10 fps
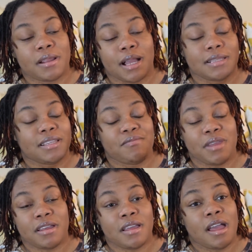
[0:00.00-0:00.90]
Because if
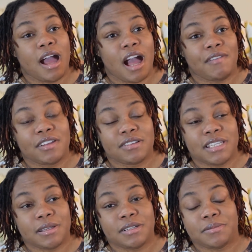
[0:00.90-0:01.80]
me have a
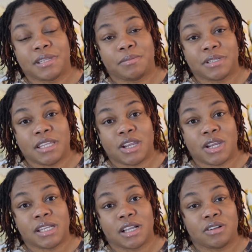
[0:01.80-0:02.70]
little table there,
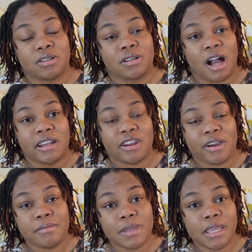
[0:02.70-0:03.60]
it'll go
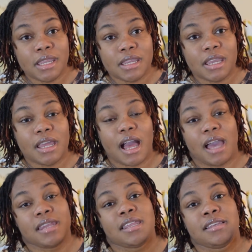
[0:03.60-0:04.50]
annoy me,
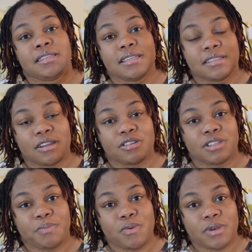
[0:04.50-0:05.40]
and then things are gonna
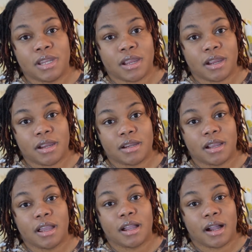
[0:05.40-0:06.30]
just put there
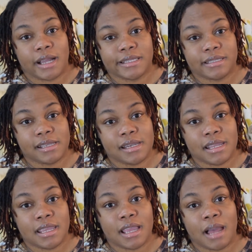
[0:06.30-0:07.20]
constantly.